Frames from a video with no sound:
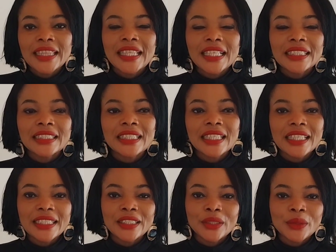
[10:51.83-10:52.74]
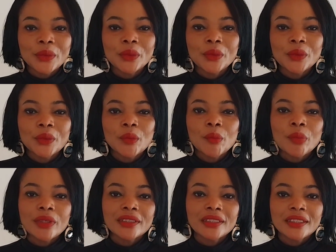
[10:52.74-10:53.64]
this little
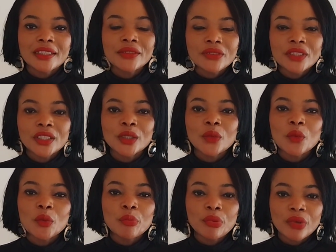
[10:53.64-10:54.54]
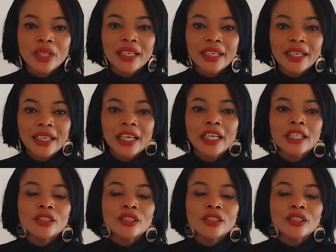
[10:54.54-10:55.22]
positivity will bring